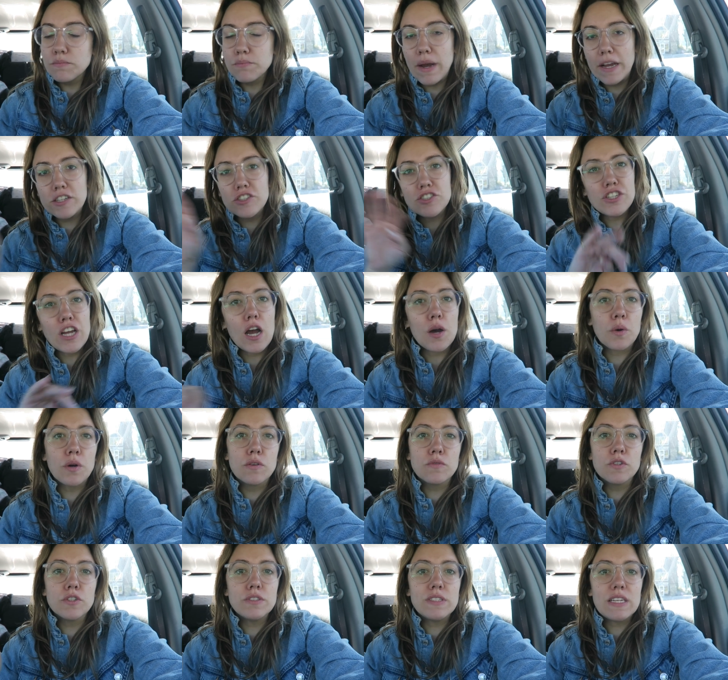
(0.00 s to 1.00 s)
my
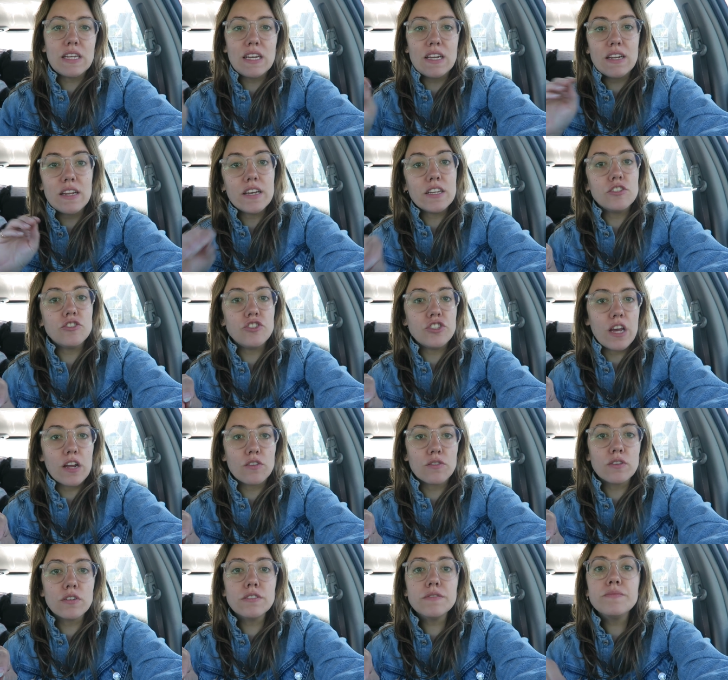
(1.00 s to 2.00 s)
shower routine in
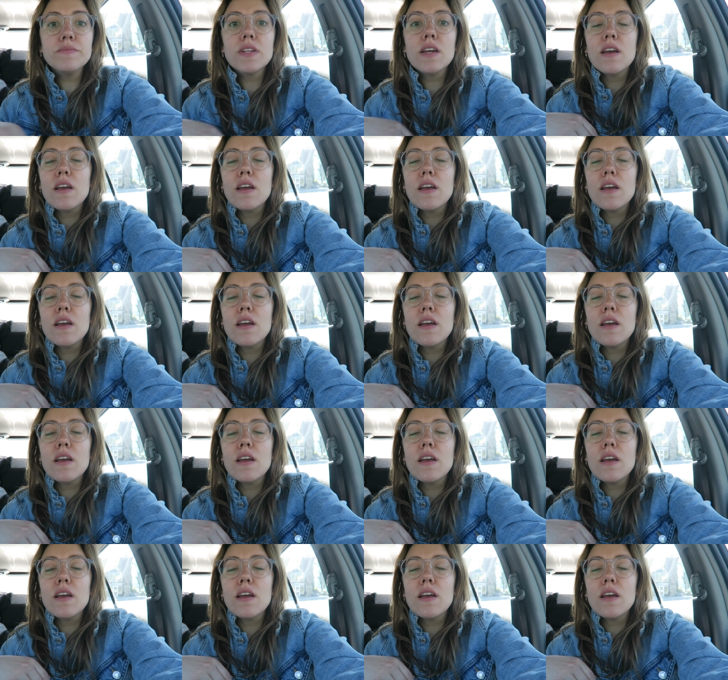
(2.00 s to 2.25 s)
general.